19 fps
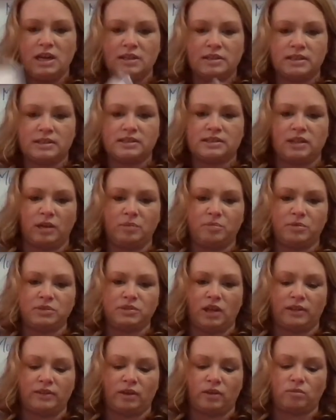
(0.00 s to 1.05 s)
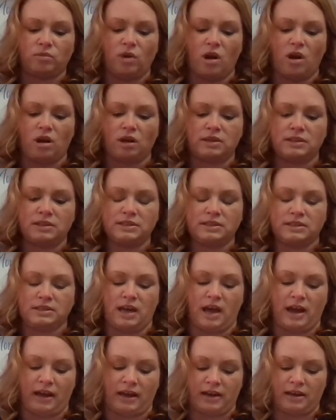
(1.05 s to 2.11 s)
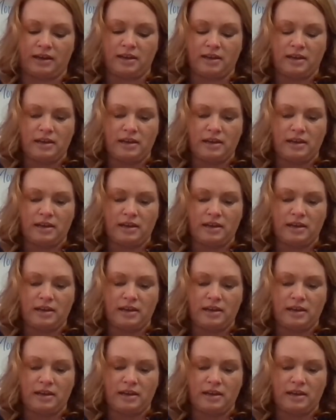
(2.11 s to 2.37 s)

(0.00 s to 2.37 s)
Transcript: The staple's on the wrong side.